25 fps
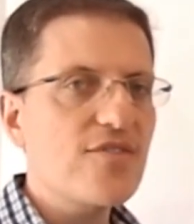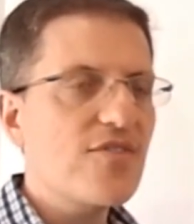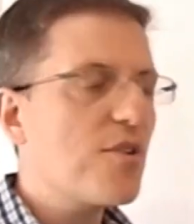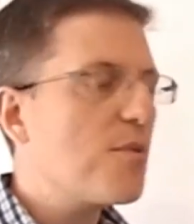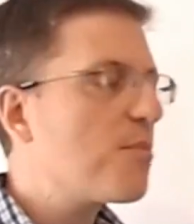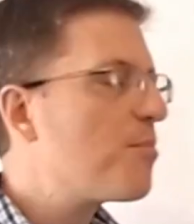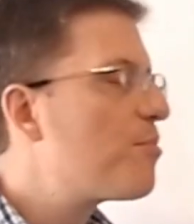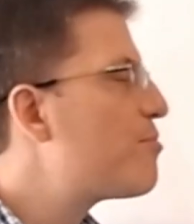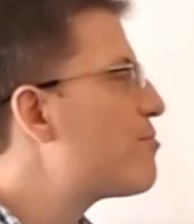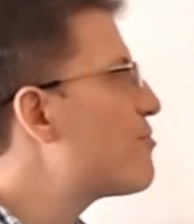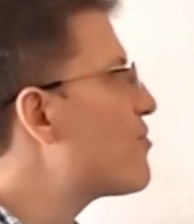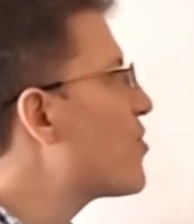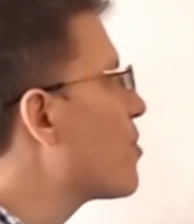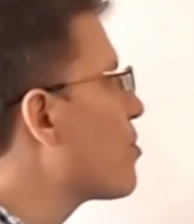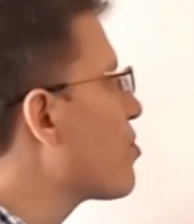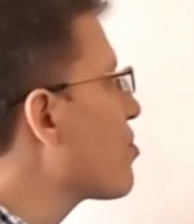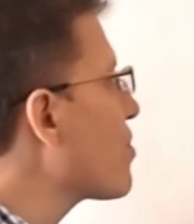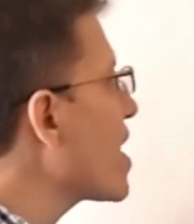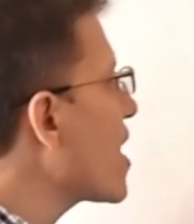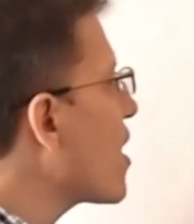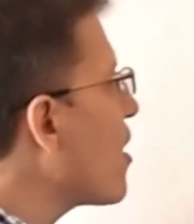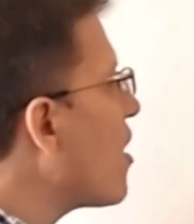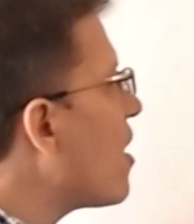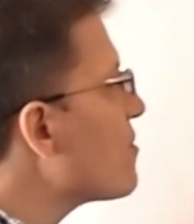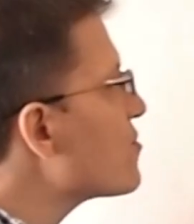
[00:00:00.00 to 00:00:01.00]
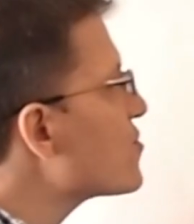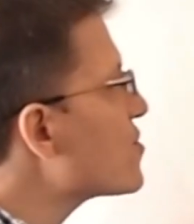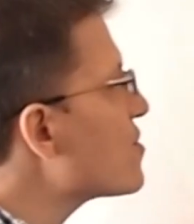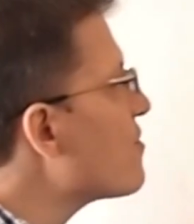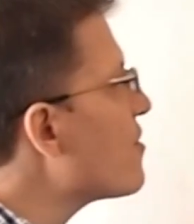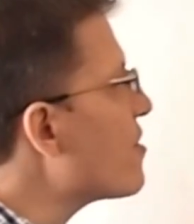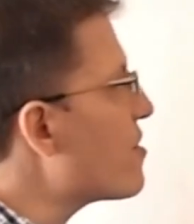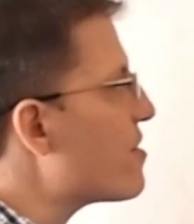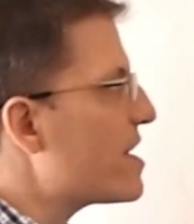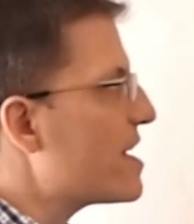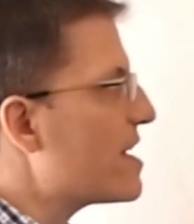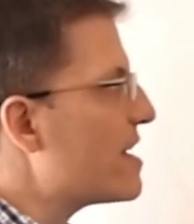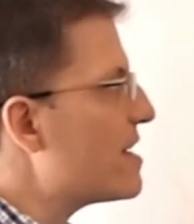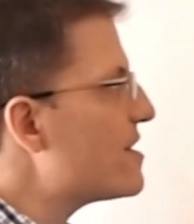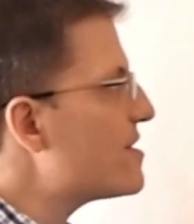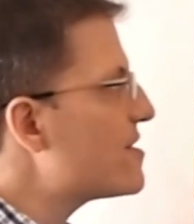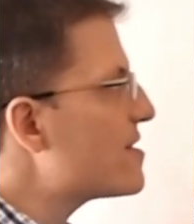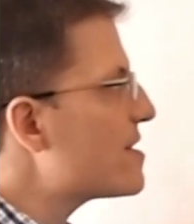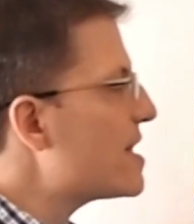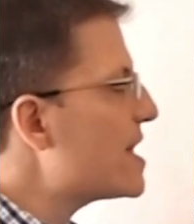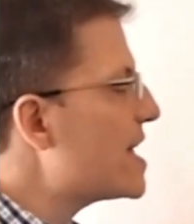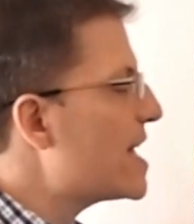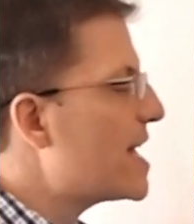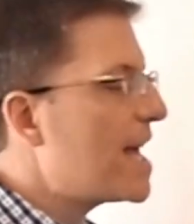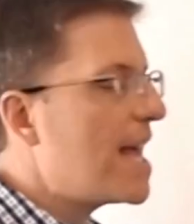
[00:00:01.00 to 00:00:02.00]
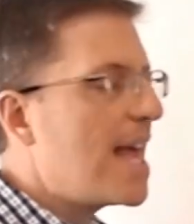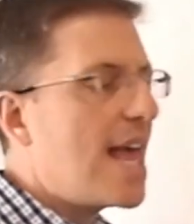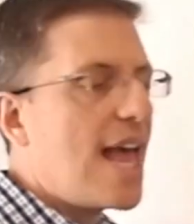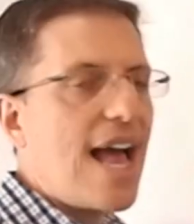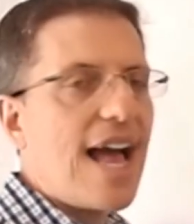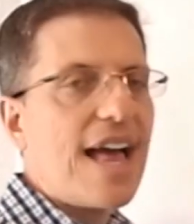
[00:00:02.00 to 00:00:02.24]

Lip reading: The break-offs are very easily.